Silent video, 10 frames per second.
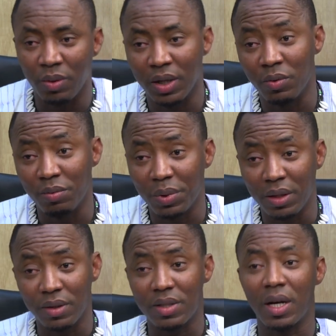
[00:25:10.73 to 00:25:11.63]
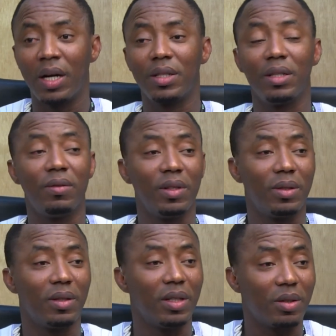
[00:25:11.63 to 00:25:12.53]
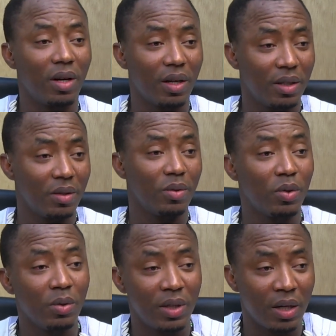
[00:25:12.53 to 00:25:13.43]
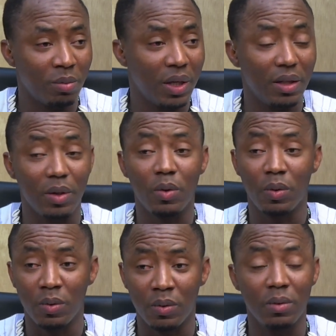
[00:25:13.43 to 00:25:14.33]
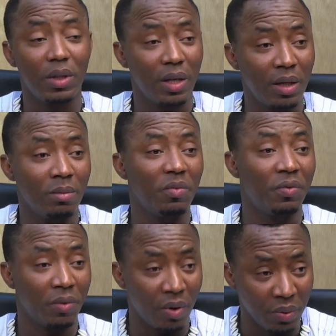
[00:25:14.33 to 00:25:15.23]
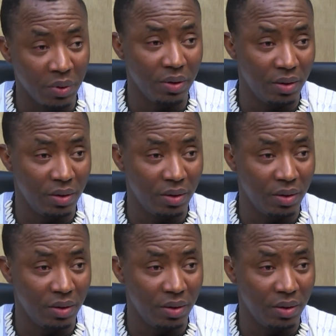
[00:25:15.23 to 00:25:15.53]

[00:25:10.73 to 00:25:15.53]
and we've been on Saharatv today talking to two gentlemen who came forward